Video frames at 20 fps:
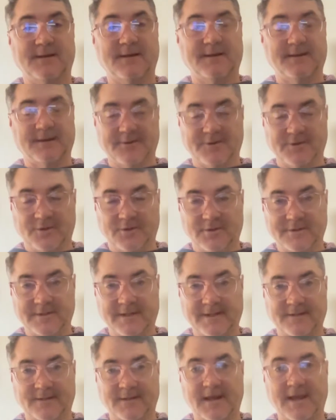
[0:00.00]
an
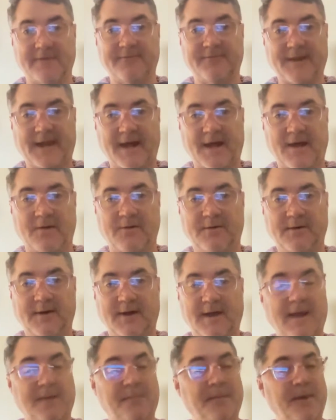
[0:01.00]
adult in life now,
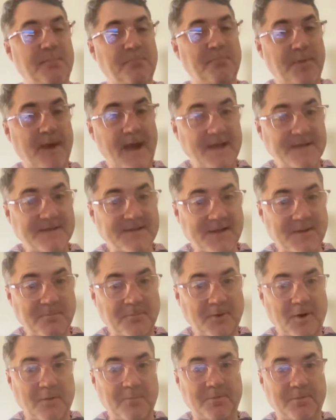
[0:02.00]
I'm a
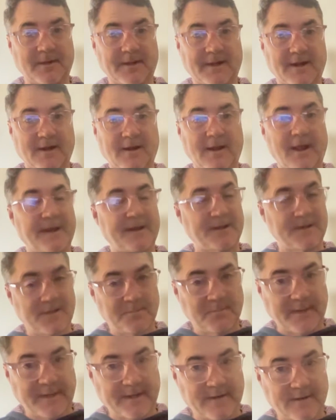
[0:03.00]
basketball player and a
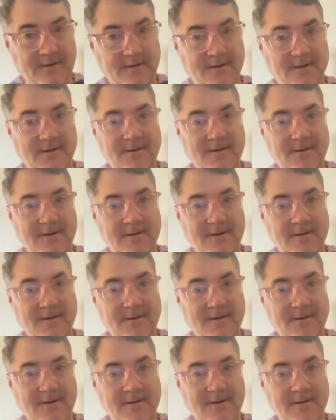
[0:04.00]
debater.